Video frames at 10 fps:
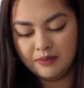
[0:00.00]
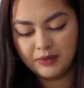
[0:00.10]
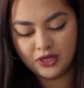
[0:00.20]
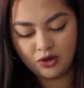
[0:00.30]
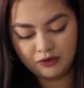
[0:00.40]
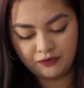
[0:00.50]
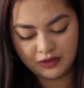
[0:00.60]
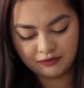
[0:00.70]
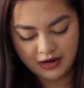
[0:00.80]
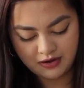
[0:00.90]
But they all
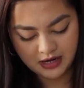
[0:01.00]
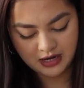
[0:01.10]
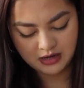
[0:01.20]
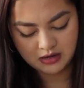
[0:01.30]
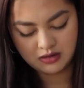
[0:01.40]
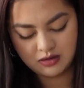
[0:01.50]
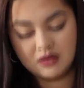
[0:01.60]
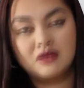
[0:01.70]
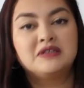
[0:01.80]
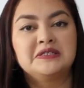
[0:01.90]
feel very
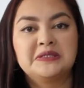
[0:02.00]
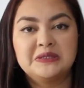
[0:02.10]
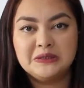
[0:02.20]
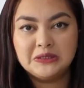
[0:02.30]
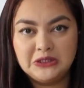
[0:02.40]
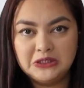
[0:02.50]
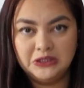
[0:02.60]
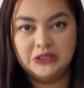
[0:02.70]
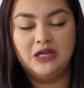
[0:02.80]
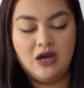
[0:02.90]

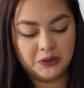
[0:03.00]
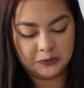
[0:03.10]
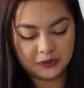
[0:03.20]
hard